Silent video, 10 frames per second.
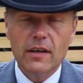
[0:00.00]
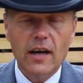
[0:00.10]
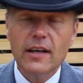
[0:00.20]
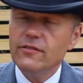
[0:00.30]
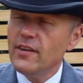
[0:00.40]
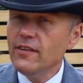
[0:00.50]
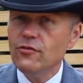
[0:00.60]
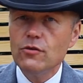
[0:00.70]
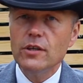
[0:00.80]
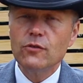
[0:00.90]
And its
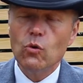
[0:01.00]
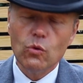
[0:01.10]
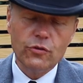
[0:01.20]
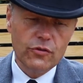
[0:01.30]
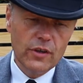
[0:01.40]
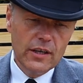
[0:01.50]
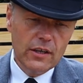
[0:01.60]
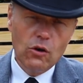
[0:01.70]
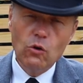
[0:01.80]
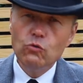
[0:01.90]
history, of course,
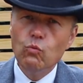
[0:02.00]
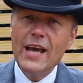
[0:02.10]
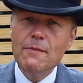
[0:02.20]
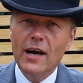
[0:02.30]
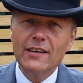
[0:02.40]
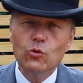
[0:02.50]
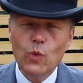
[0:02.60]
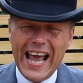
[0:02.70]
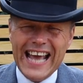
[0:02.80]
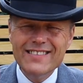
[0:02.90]
goes way back to
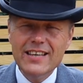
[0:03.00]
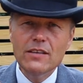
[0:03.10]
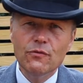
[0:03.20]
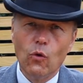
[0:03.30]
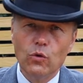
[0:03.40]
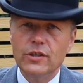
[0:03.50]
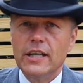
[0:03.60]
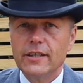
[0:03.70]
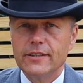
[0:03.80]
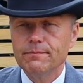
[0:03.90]

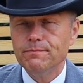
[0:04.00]
1849